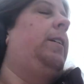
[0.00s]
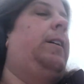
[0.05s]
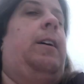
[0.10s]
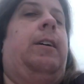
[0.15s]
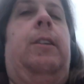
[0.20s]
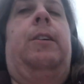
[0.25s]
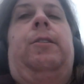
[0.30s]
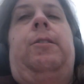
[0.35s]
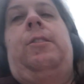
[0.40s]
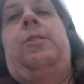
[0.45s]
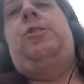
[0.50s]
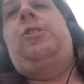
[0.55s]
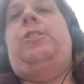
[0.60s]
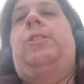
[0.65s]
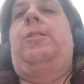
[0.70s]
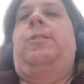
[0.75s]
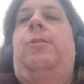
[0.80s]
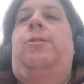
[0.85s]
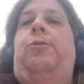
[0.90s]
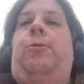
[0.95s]
I know this
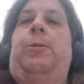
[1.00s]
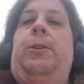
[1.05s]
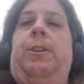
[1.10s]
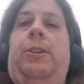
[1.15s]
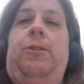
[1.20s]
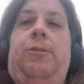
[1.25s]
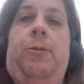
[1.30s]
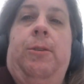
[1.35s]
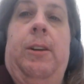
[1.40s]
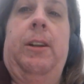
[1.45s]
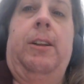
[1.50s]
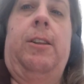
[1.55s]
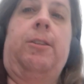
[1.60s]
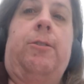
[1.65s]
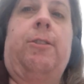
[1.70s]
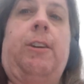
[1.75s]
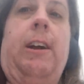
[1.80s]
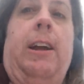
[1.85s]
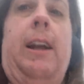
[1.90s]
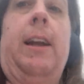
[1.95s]
year in
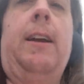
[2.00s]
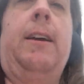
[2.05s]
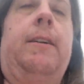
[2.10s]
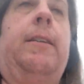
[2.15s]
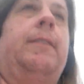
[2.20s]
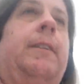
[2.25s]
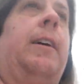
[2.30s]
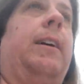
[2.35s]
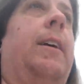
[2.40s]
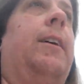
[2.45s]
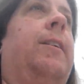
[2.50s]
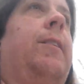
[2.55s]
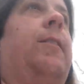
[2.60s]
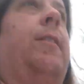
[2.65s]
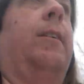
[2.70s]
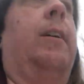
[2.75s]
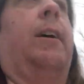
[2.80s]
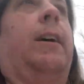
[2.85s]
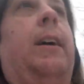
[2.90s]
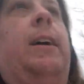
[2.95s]
2023, and
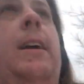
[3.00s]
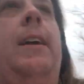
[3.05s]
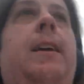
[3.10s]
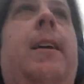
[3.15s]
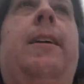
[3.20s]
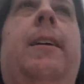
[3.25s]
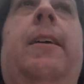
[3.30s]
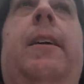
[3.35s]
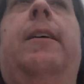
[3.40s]
I